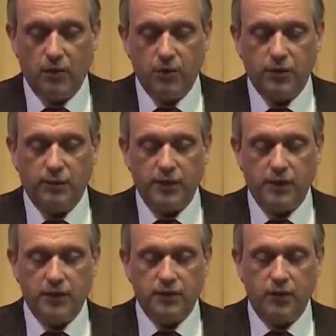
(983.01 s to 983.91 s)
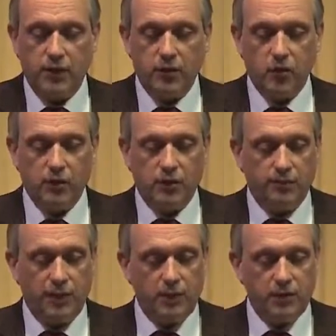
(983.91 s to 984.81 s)
which Albania has already joined
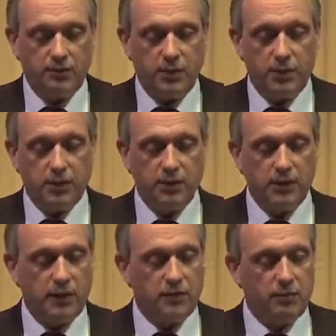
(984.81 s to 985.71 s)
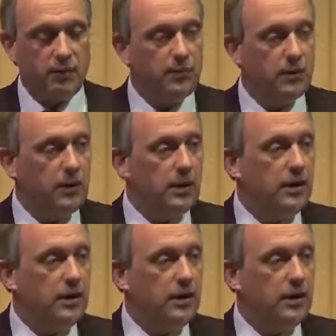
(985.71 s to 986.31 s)
in part by becoming NATO member